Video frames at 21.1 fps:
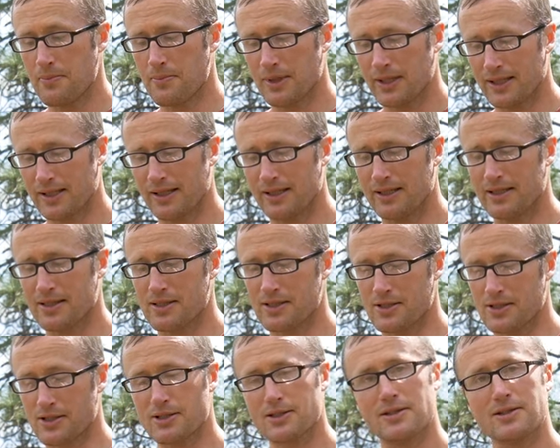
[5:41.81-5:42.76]

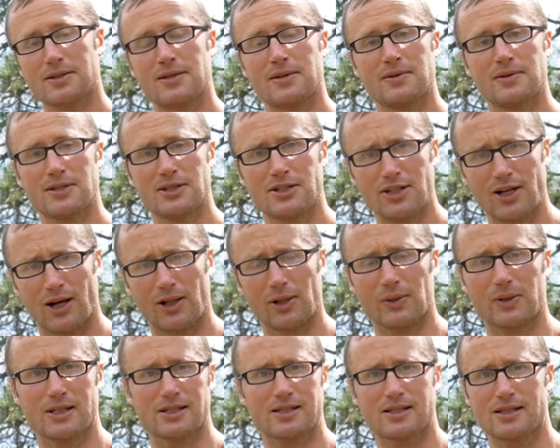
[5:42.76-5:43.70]
because
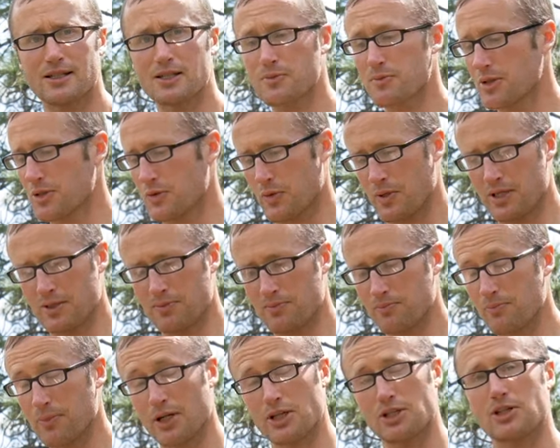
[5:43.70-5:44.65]
tolerances between
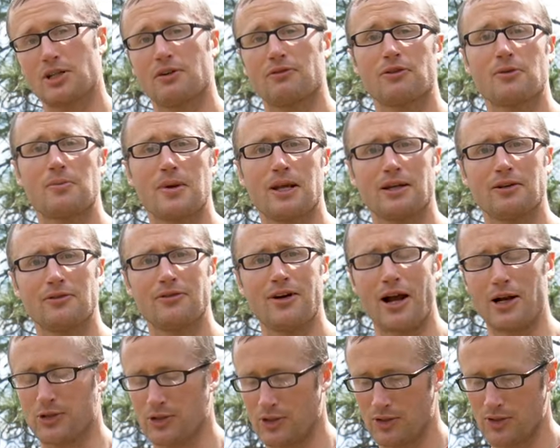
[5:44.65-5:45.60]
a bunch of different
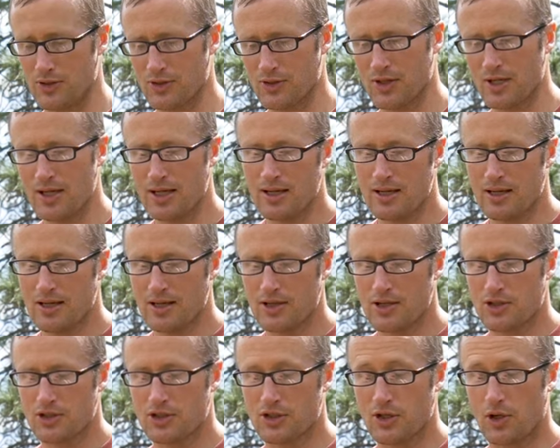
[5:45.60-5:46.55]
manufacturers.
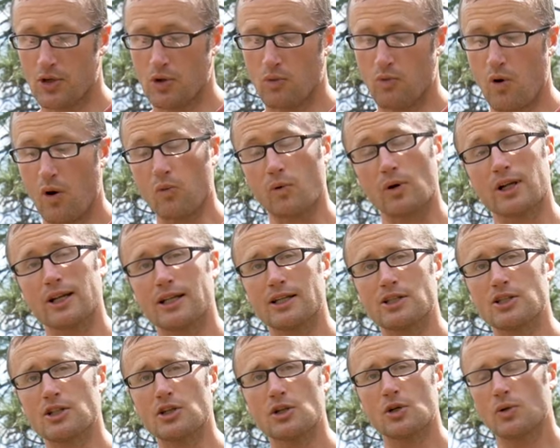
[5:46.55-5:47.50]
So what we're
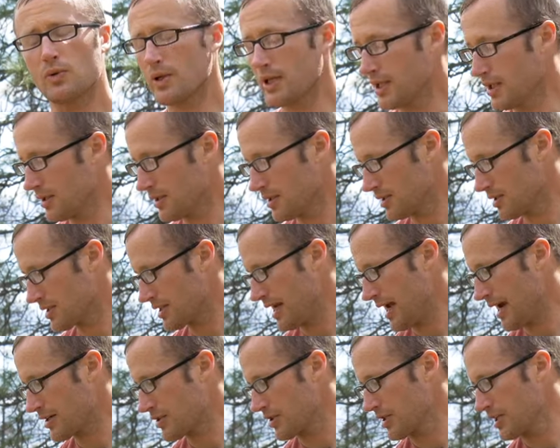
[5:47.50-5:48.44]
gonna do is it
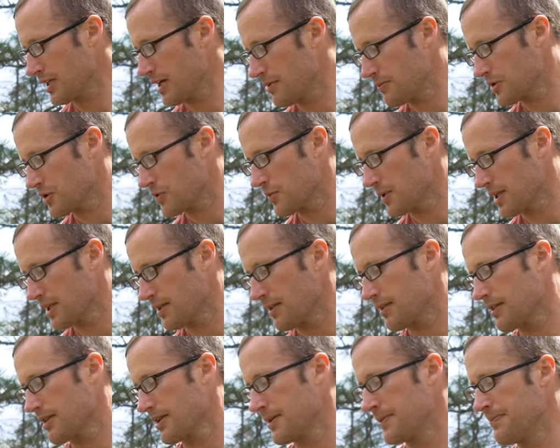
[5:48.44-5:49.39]
actually comes
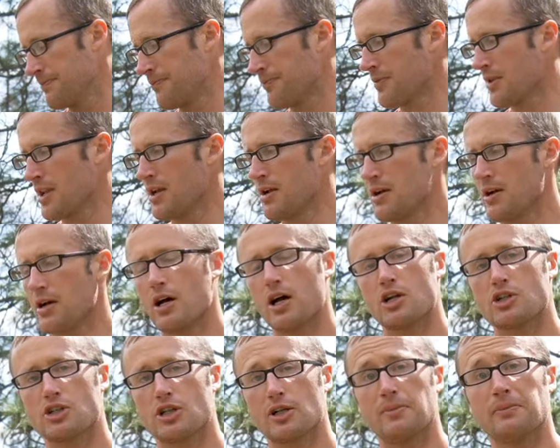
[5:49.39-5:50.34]
with
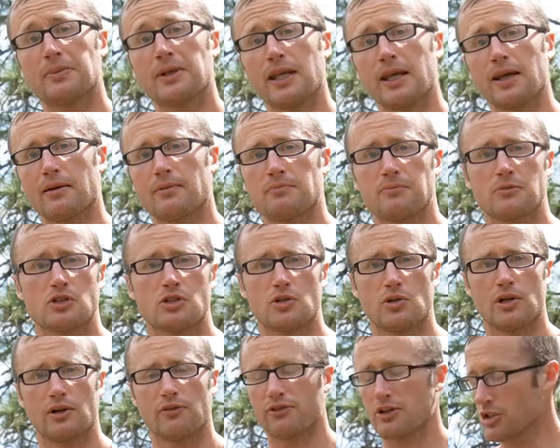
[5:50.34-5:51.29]
a shim kit,
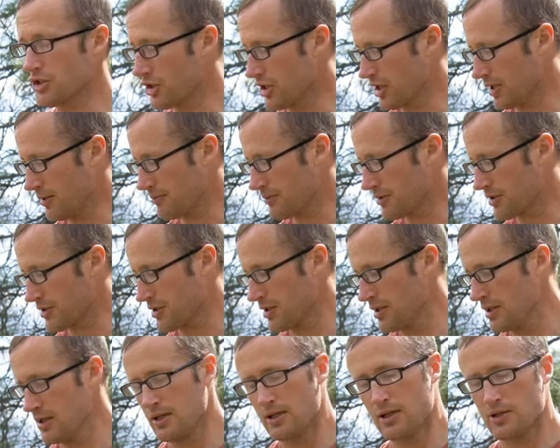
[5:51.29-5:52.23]
two different shims.
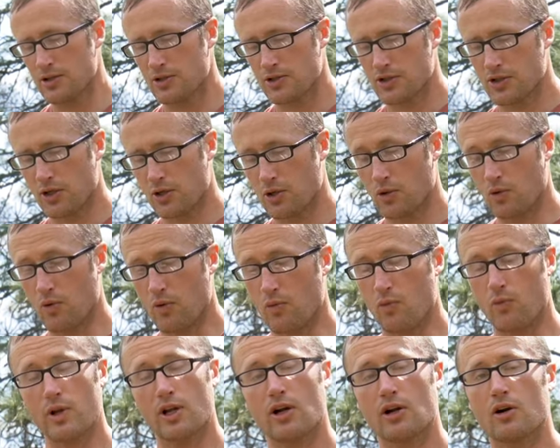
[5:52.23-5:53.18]
So
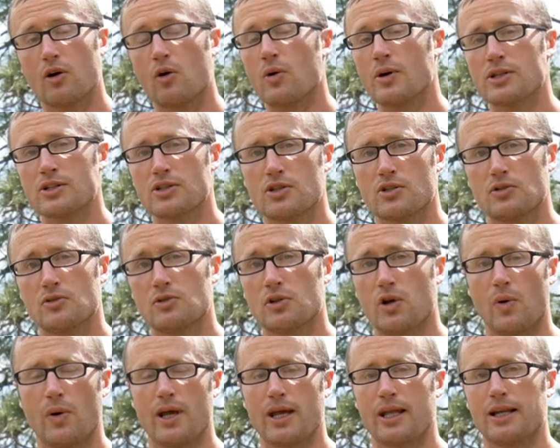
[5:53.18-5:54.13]
we are going to
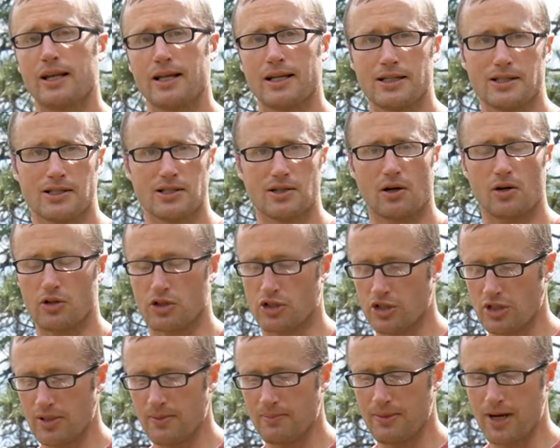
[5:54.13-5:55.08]
go ahead and install a
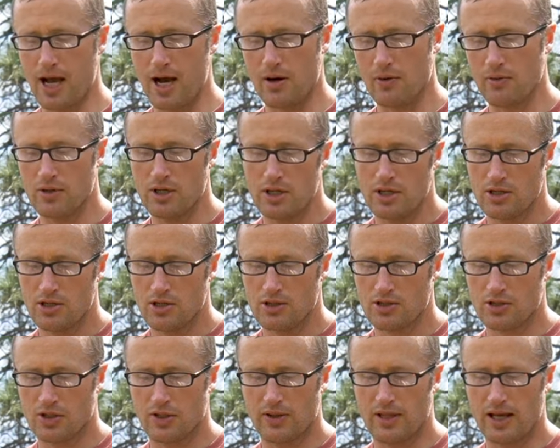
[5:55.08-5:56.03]
shim now
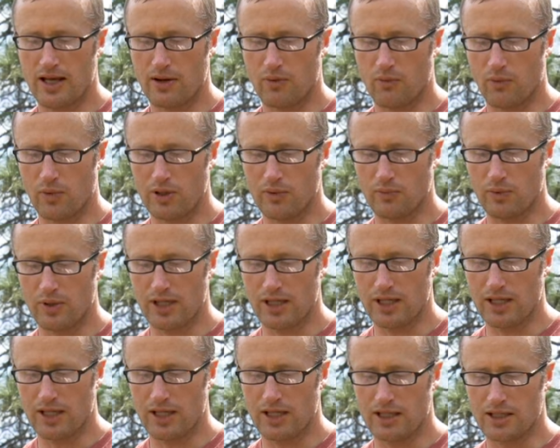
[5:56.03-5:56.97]
so that when
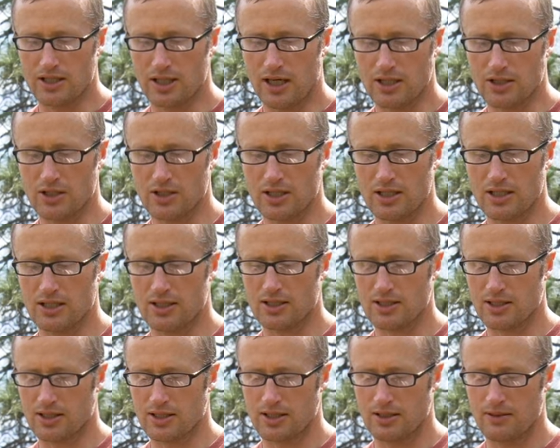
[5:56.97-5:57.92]
we touch
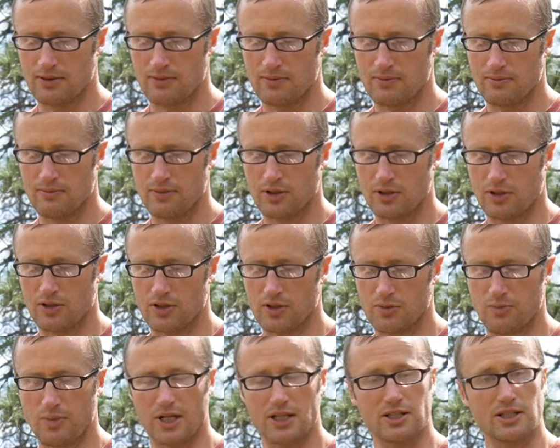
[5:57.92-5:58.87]
this, there
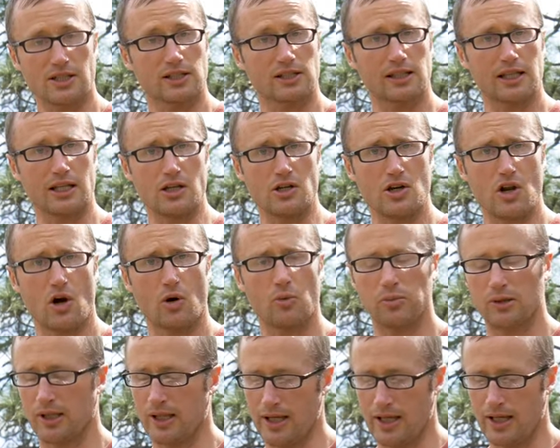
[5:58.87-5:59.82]
is basically no
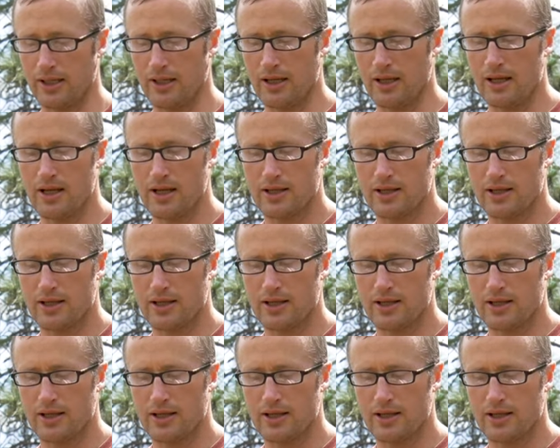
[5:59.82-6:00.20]
play.